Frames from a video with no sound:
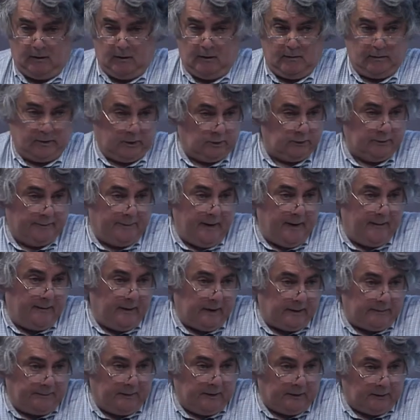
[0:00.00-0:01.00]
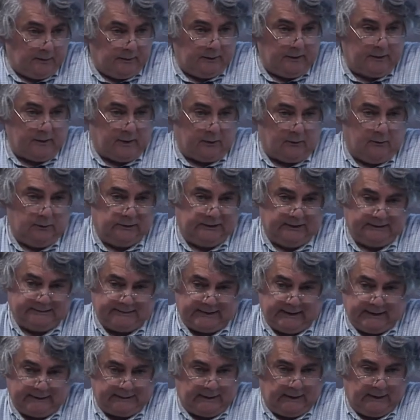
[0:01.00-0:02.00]
because the payback period is a rule that
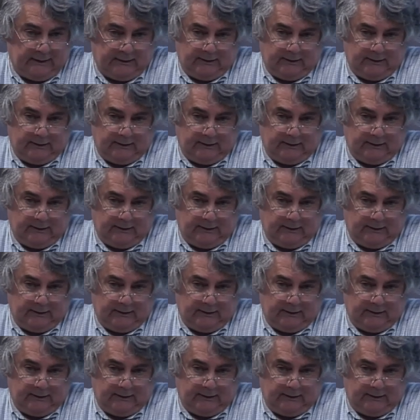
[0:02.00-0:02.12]
says